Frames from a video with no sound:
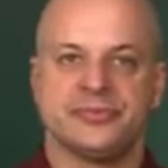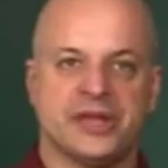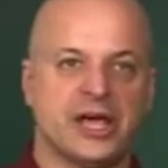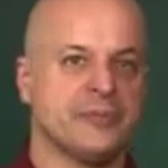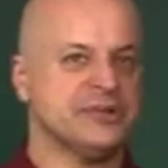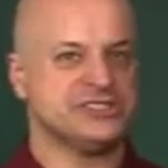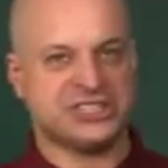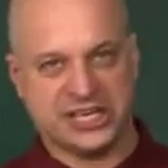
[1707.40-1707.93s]
I've
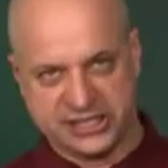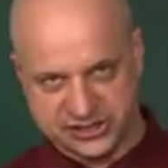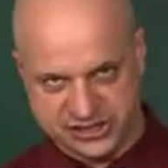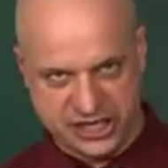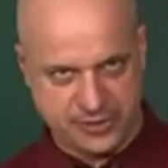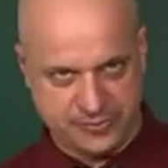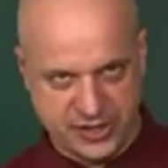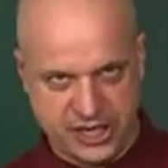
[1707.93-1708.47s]
been saying the
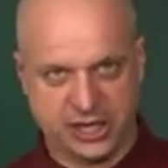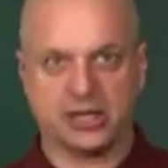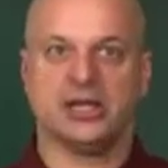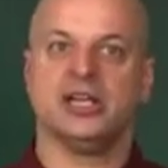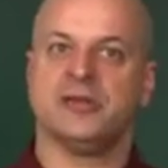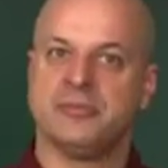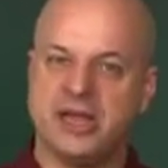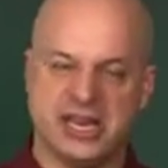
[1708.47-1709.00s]
same thing
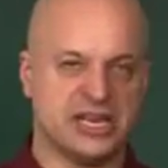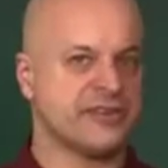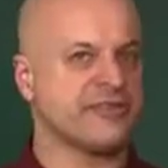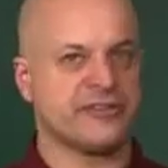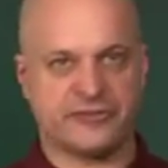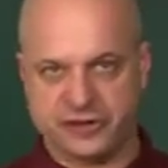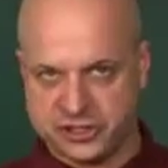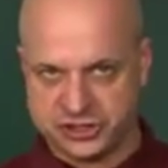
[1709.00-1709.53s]
in many
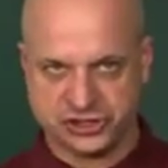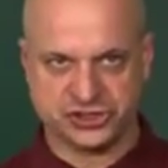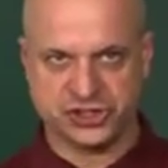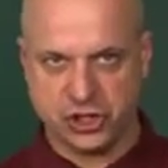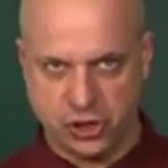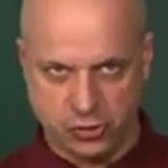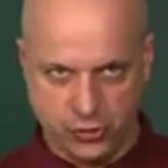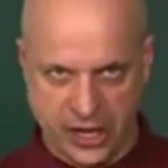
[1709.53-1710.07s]
different versions the
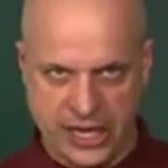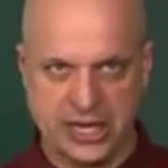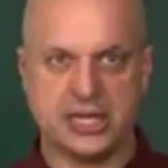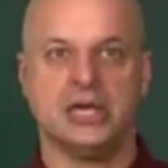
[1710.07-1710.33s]
whole way.